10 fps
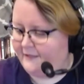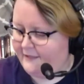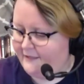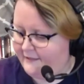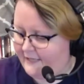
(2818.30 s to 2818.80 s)

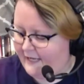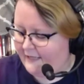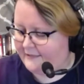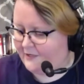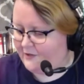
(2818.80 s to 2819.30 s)
Now let's
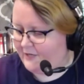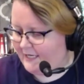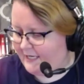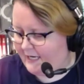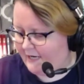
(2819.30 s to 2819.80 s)
go to any
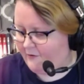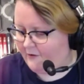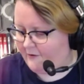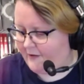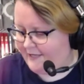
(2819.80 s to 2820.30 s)
Cairo
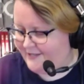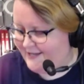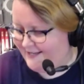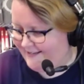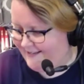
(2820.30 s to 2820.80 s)
location.
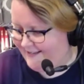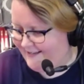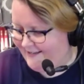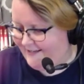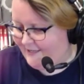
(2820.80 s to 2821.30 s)
Do